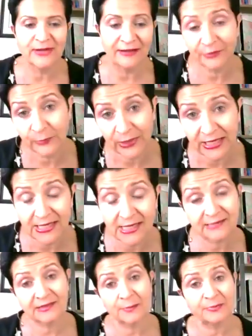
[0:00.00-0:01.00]
every week,
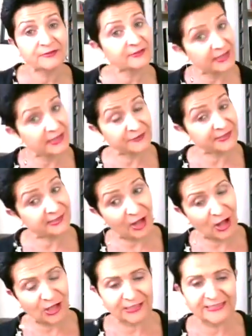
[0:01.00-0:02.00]
except if it's a
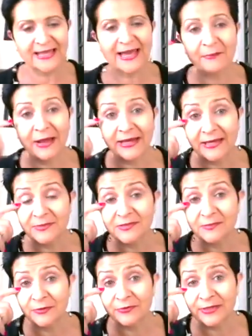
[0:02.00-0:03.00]
holiday. My name is
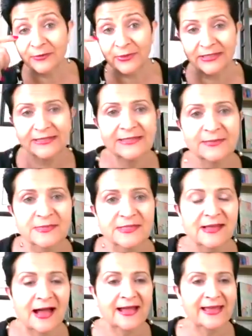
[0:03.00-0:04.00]
Maria Williams.
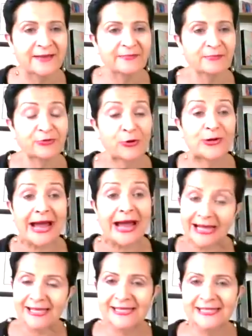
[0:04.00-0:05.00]
I am a Pro
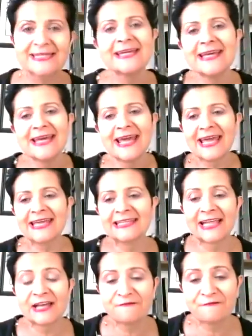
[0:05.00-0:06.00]
9 in
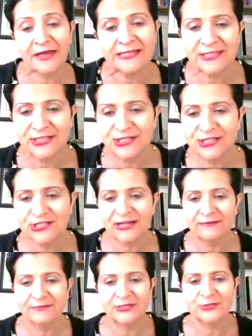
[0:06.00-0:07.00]
Life Vantage, and
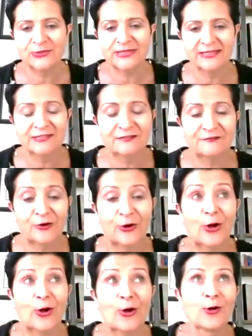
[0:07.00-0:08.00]
I've been doing this for
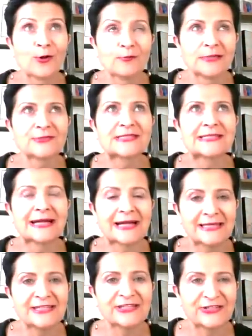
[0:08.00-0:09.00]
almost
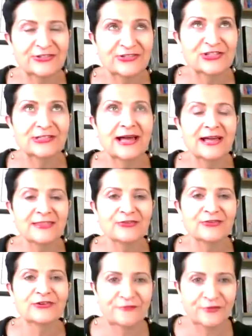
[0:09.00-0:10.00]
9 years. July
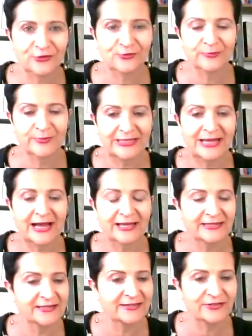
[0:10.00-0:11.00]
31st will be
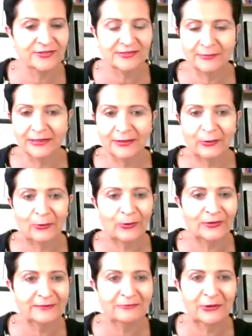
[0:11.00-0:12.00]
9 years. I'm like,
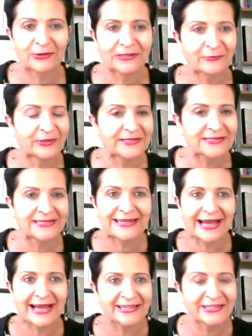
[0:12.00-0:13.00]
holy moly, where did
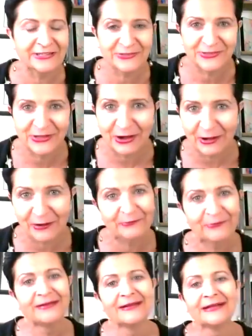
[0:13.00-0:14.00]
9 years
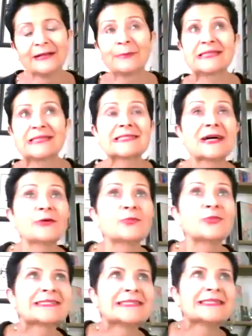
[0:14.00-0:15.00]
go? My son
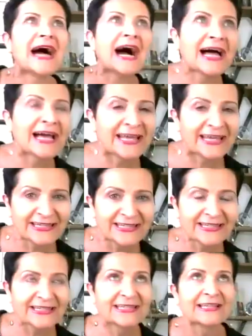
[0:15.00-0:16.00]
was 9,
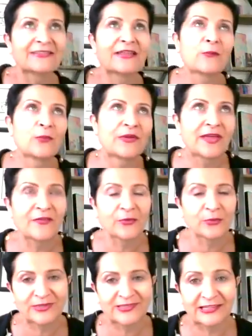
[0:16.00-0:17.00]
and when the other
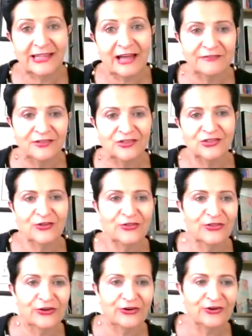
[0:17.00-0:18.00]
one was 11, so
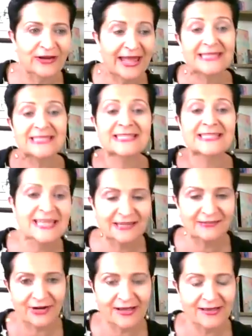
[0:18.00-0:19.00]
they're 18,
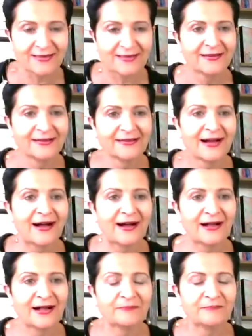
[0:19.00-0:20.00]
right?
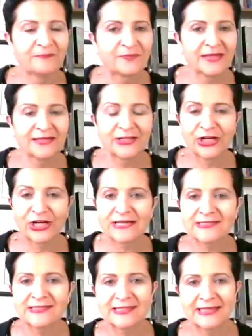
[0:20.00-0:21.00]

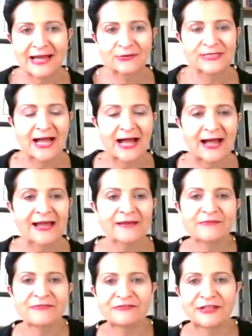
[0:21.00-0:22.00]
Crazy how
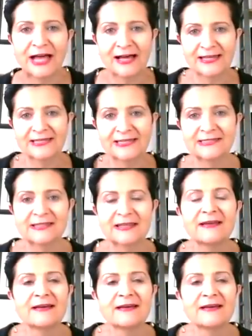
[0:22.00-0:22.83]
time flies.